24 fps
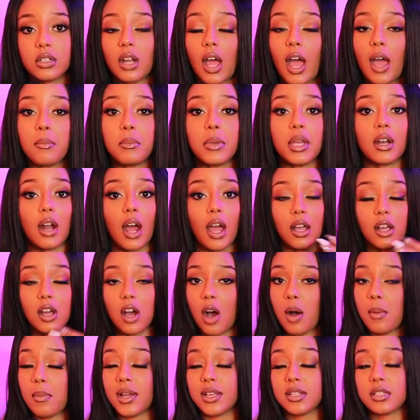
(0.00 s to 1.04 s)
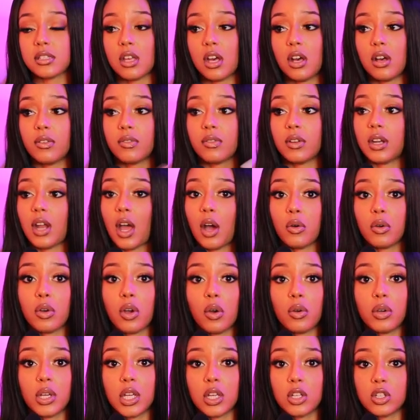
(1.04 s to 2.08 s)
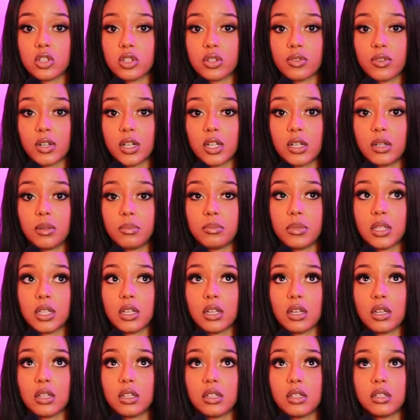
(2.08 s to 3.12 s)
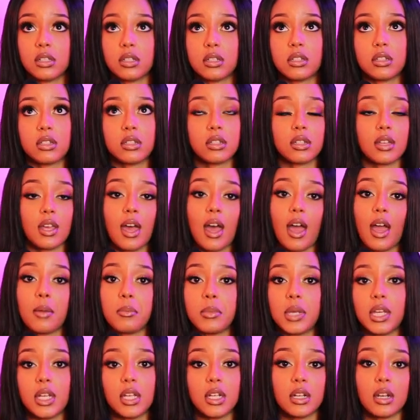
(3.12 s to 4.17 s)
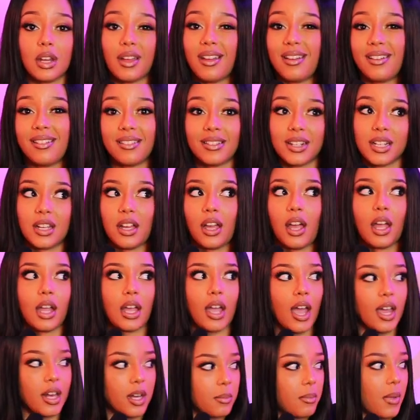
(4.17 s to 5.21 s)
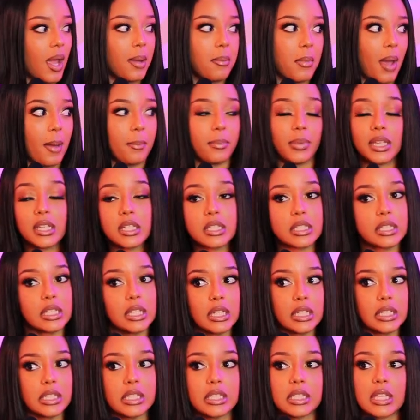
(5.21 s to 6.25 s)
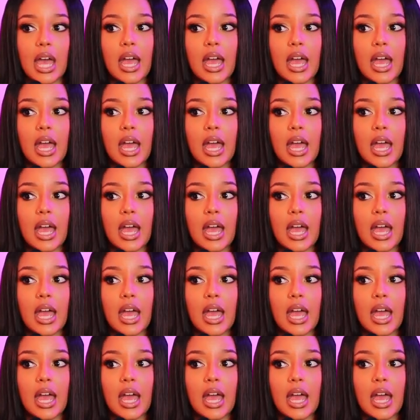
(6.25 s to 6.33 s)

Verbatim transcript: I mean, I call myself an outgoing introvert because I mean, I kind of mind my business.